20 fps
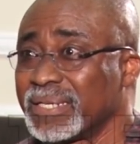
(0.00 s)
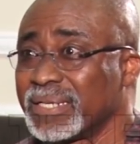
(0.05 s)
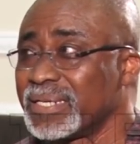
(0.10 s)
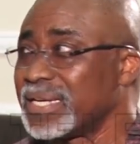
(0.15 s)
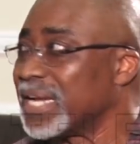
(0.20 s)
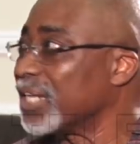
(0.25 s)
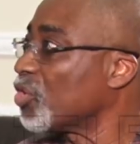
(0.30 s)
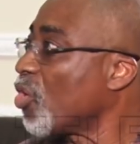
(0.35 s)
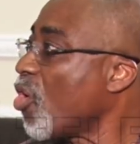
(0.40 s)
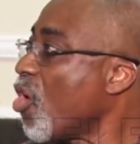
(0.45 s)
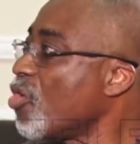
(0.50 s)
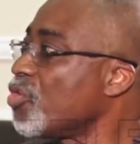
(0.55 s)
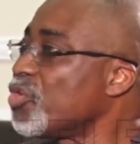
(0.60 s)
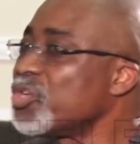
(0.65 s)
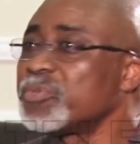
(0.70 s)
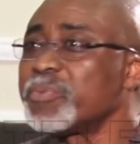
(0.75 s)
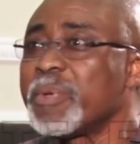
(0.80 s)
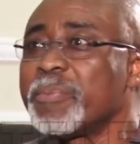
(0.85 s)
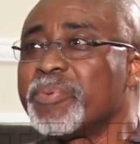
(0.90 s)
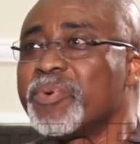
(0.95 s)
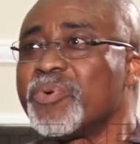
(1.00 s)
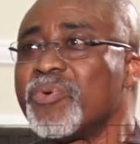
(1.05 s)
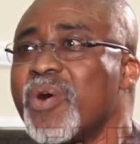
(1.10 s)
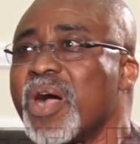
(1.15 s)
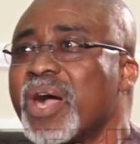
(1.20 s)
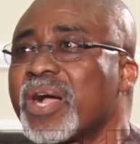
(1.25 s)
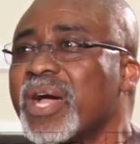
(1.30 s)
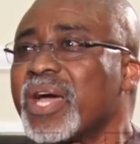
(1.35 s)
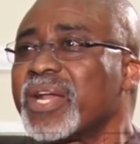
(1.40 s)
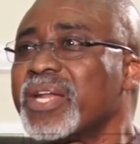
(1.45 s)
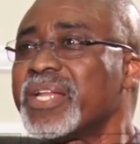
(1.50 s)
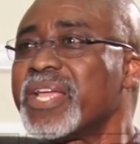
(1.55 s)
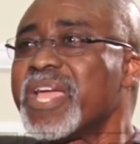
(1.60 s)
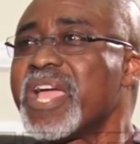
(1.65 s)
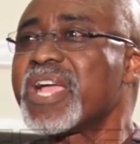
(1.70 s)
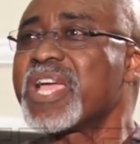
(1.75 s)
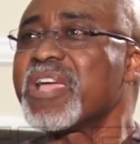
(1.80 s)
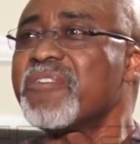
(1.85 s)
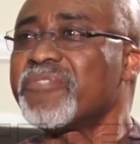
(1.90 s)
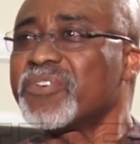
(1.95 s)
that all those people who are carrying
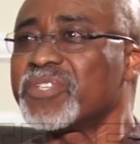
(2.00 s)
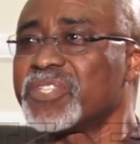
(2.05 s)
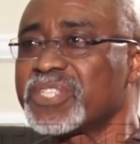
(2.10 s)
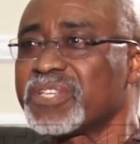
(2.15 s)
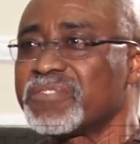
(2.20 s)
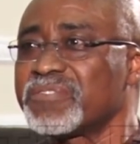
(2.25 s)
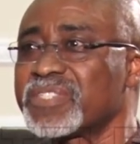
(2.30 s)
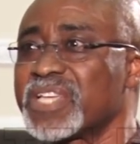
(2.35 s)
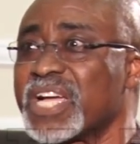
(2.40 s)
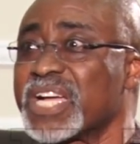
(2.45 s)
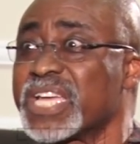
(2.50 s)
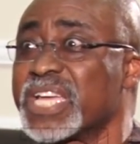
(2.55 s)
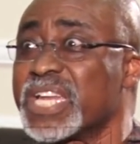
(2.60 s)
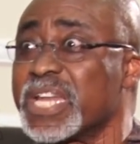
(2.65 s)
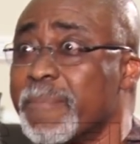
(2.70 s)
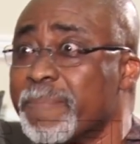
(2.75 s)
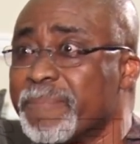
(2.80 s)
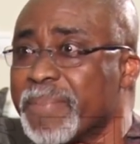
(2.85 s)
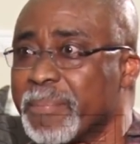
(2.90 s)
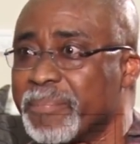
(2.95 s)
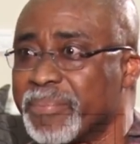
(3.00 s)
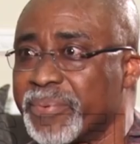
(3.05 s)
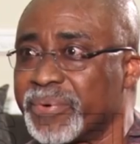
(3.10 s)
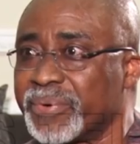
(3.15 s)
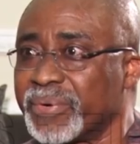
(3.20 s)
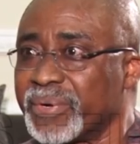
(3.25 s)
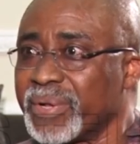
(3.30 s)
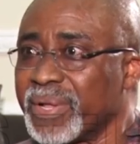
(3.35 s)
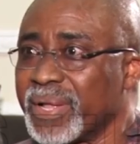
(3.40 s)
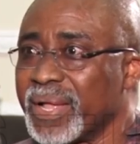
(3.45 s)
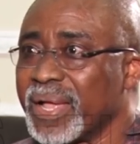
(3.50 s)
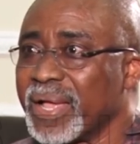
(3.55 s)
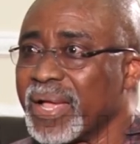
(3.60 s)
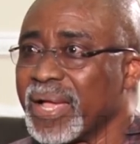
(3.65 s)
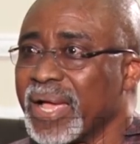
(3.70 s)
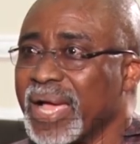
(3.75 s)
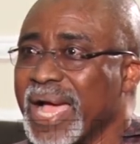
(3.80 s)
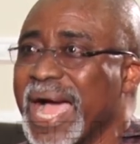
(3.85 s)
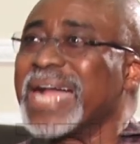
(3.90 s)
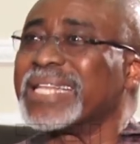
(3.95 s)
AK-47s are killing people
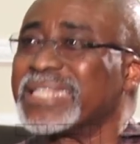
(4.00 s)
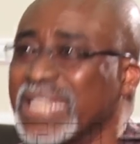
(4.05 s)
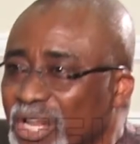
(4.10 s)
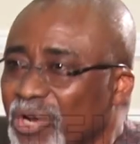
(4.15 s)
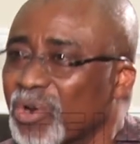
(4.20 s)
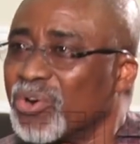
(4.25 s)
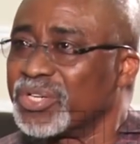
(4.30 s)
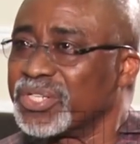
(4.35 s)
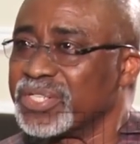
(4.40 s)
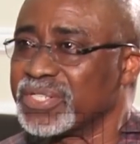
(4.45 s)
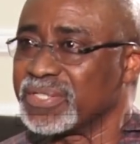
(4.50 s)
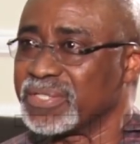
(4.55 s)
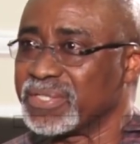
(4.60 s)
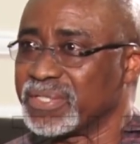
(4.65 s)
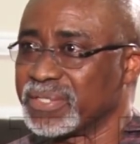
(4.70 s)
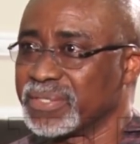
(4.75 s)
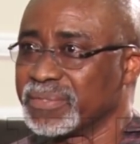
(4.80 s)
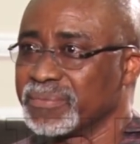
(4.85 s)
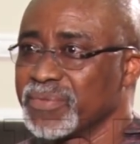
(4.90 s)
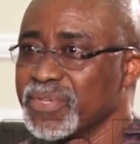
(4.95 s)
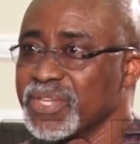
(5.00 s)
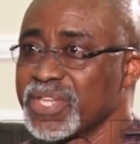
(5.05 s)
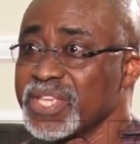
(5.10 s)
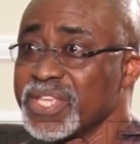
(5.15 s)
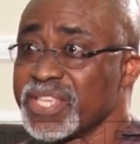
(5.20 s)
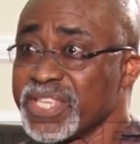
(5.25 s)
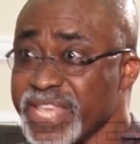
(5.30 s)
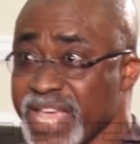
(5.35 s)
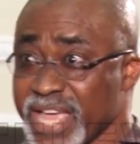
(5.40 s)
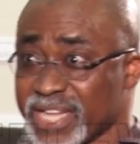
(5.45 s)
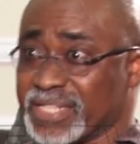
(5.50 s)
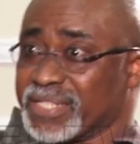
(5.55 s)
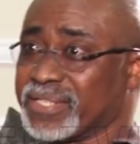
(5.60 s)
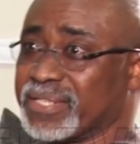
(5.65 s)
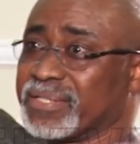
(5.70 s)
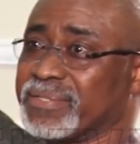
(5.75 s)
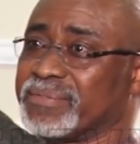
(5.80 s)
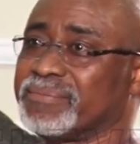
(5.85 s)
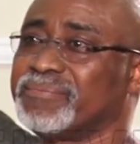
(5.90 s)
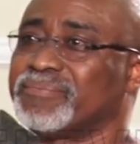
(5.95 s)
are terrorists?
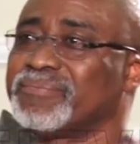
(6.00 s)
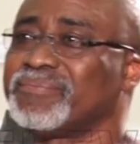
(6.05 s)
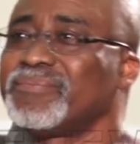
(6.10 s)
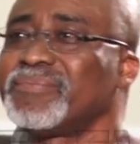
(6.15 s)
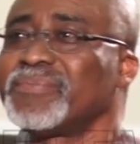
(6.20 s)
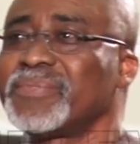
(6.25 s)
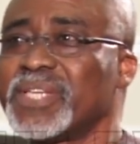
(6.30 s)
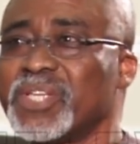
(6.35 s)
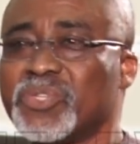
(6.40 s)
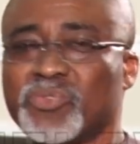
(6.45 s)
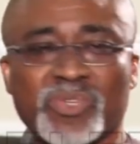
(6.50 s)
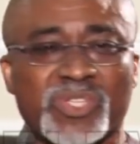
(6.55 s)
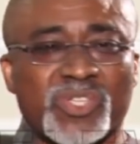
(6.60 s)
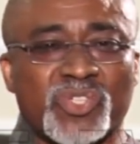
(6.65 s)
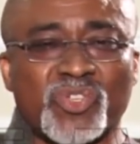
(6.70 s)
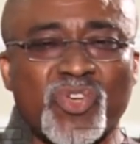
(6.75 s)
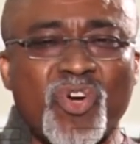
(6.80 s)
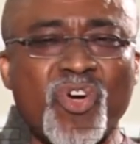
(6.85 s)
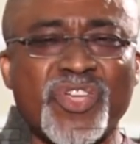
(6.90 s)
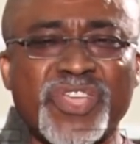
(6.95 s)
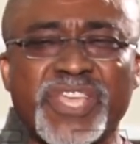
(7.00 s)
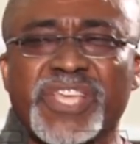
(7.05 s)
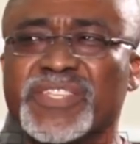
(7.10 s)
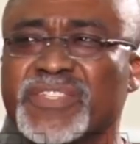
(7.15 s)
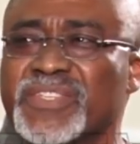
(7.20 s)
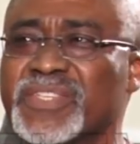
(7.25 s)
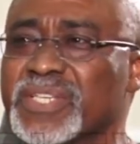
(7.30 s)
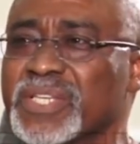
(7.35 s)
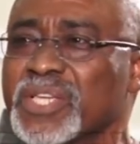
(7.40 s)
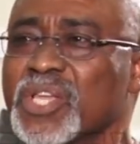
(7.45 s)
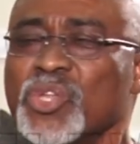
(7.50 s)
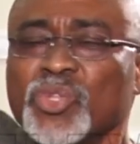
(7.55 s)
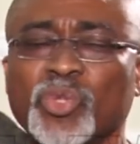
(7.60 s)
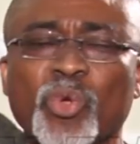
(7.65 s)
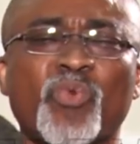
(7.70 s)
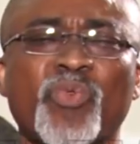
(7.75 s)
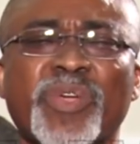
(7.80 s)
Yet, it was so easy to